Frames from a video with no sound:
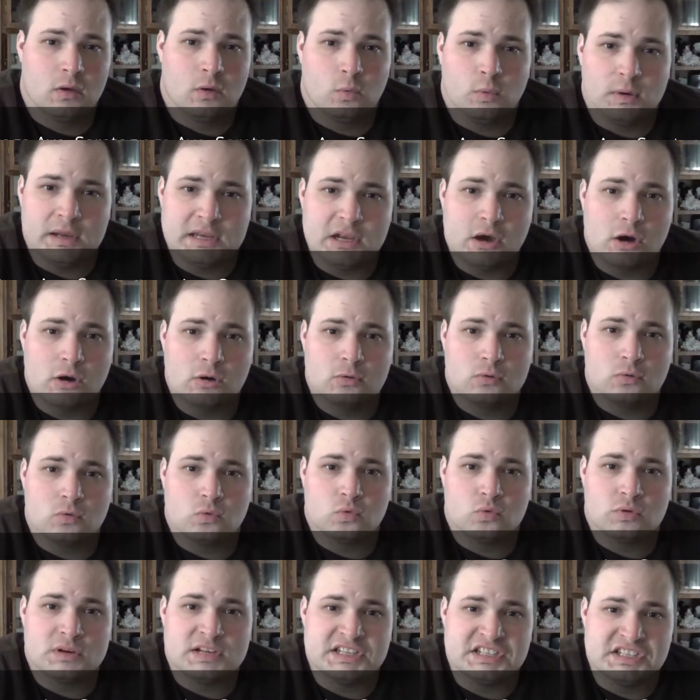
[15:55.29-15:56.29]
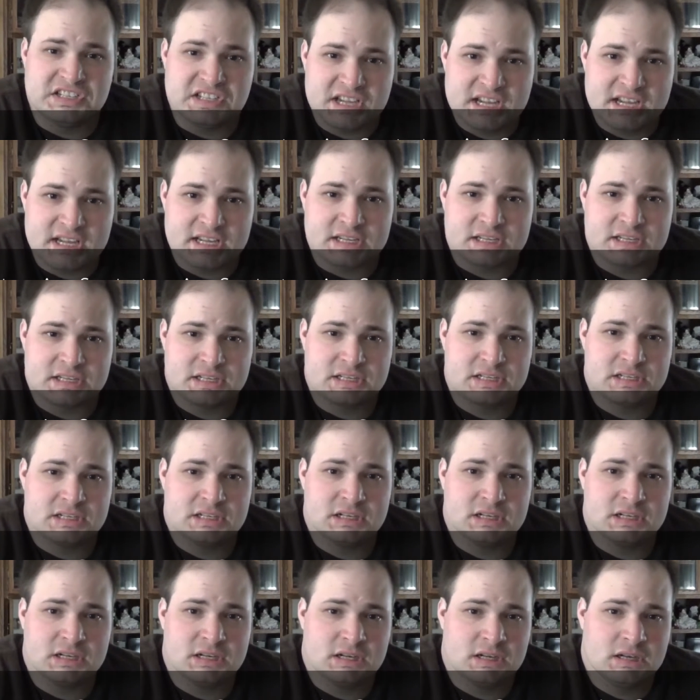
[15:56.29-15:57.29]
We don't
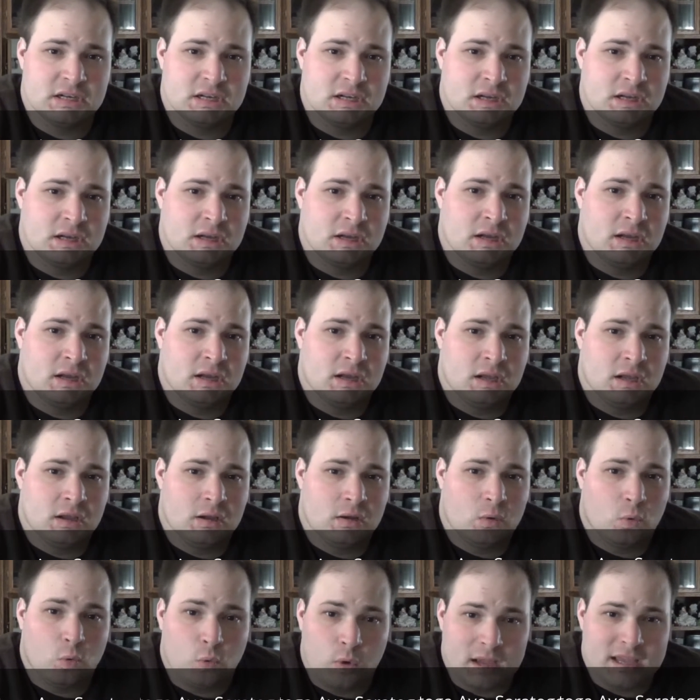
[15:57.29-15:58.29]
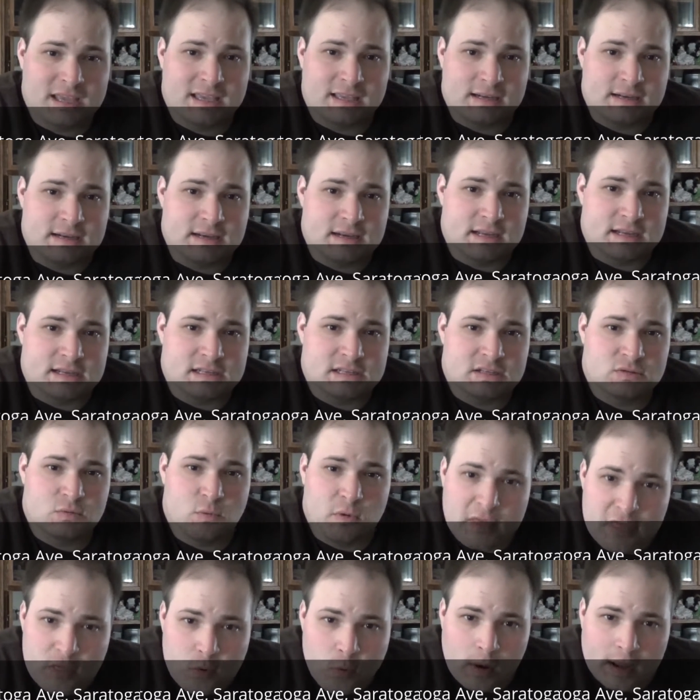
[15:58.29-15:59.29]
resist wickedness
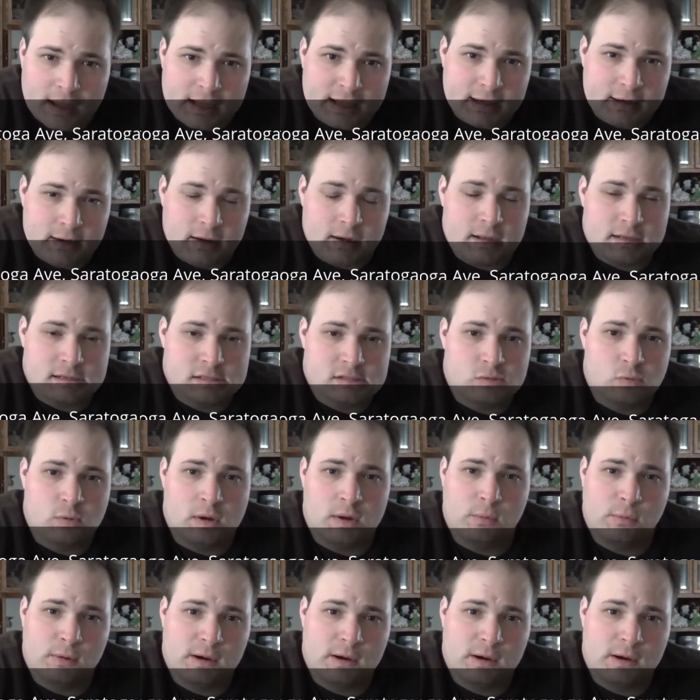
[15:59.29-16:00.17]
with wickedness. We